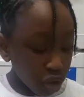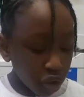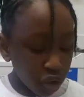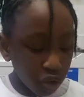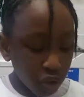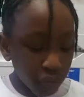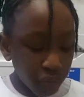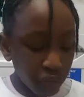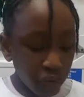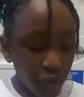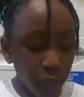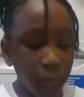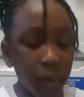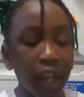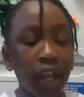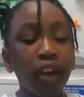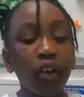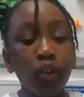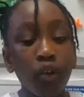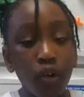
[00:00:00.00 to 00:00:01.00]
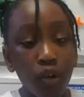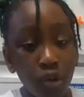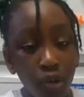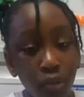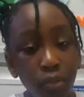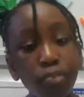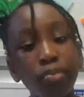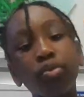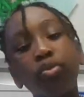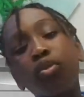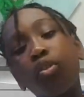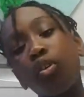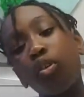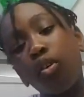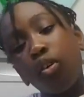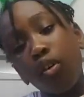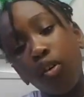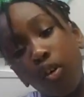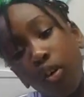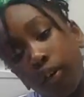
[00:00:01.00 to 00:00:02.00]
uniform, and hopped
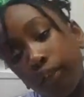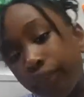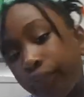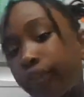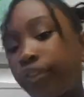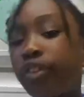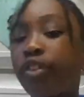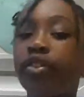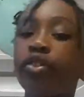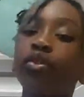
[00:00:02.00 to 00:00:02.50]
off to